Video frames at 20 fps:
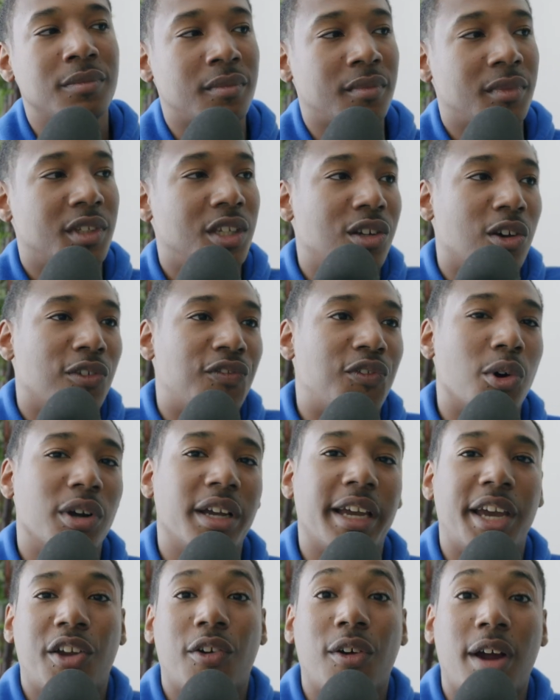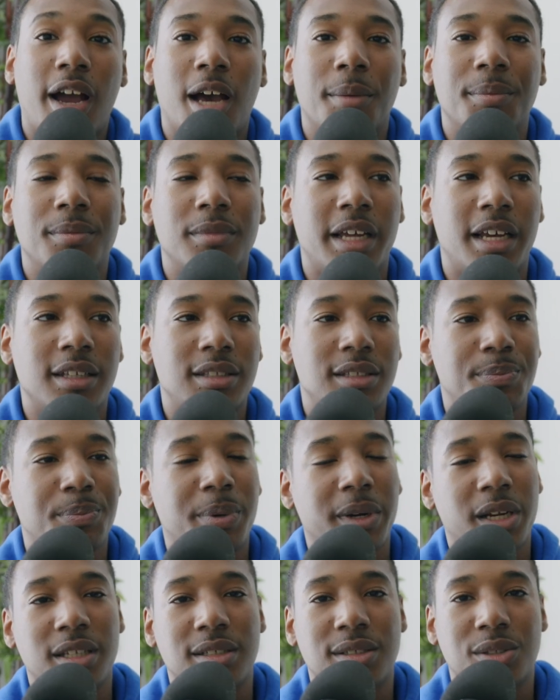you know, 4K crop? That's
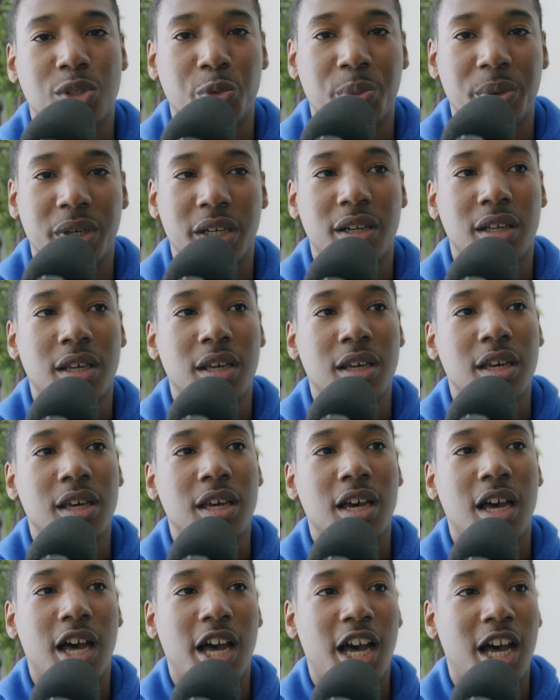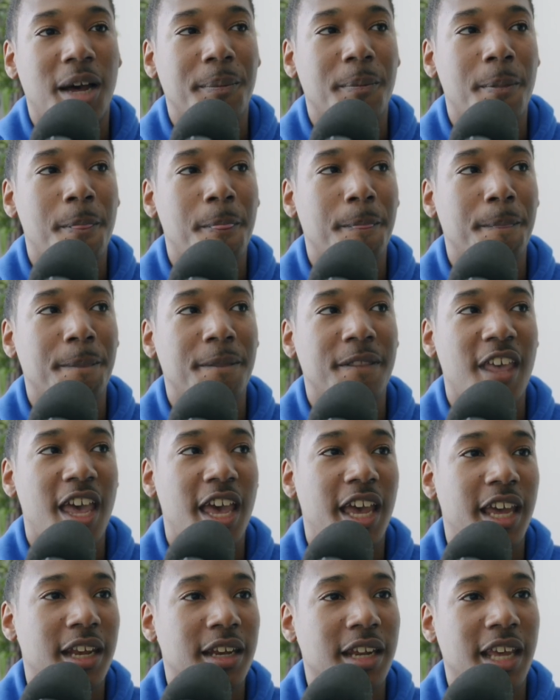pretty stupid. Then
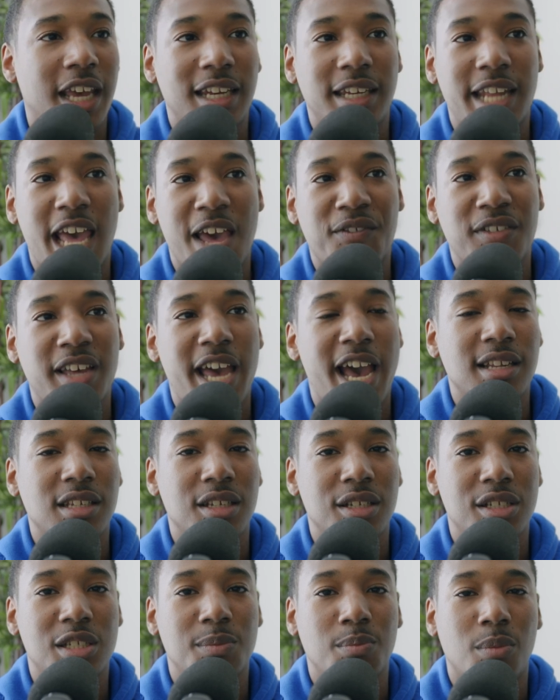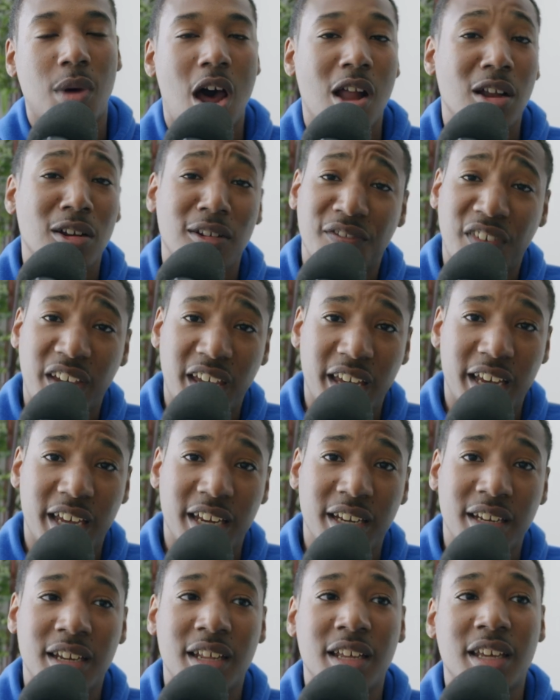it definitely has a smaller
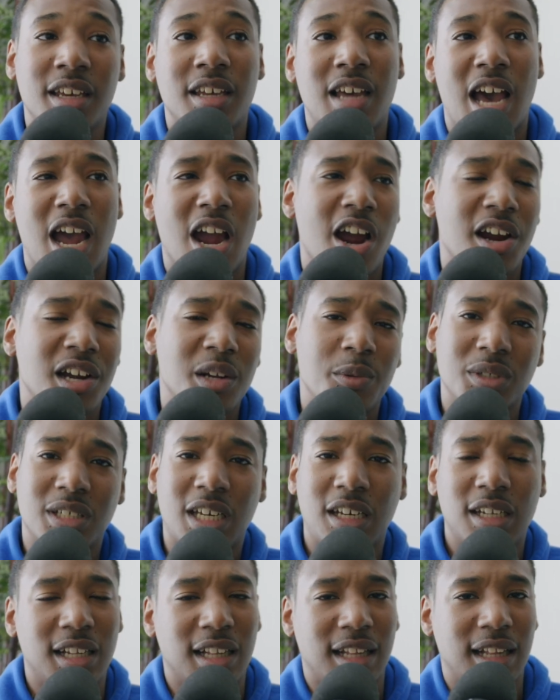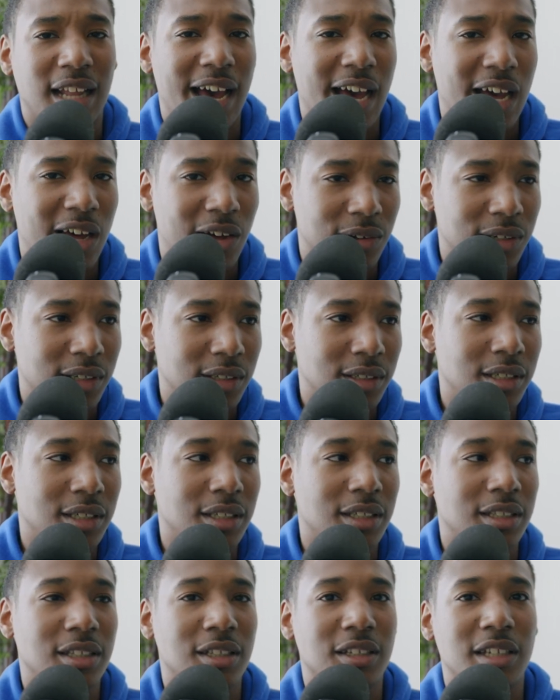fan. I heard it was kind of loud.
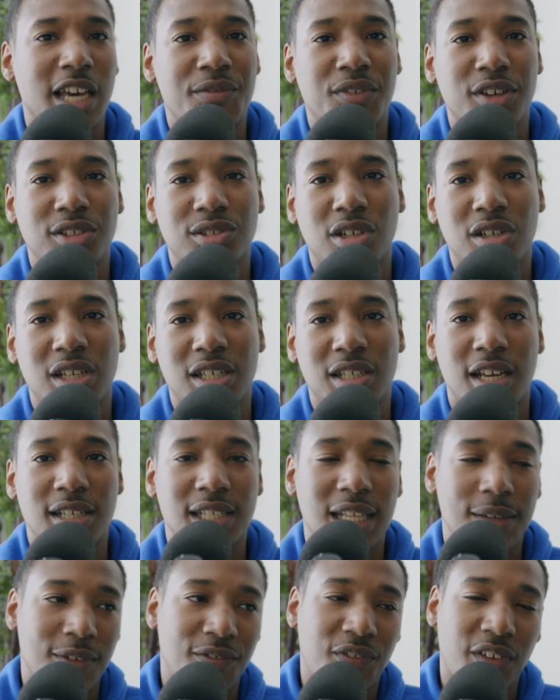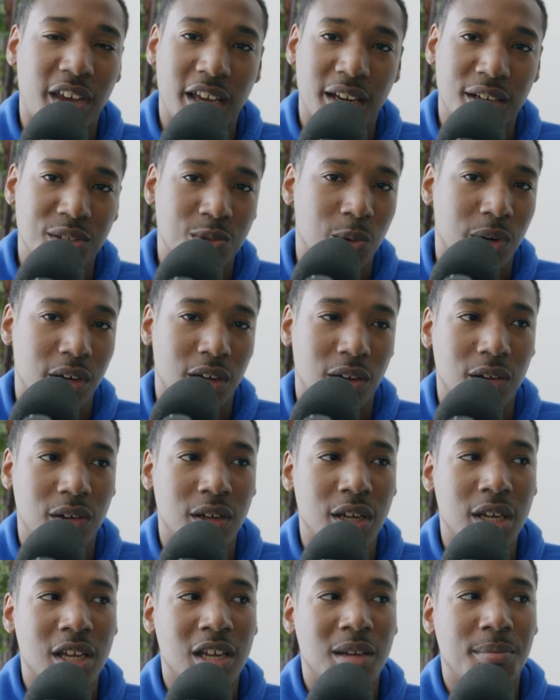The FX30 does have a fan as well,
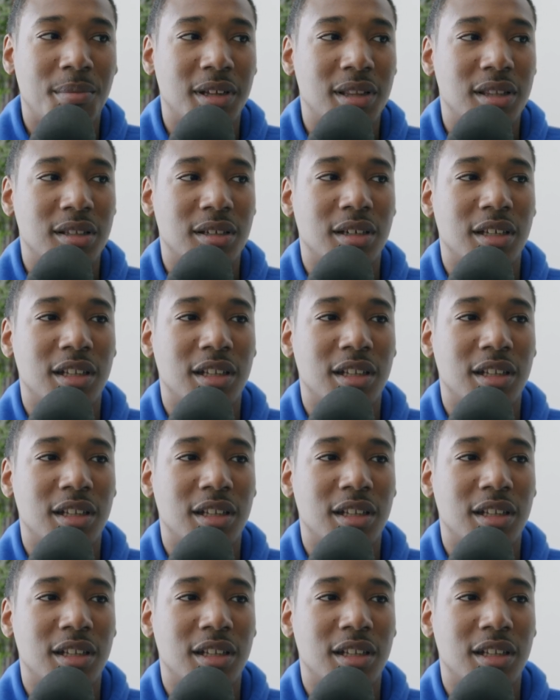but the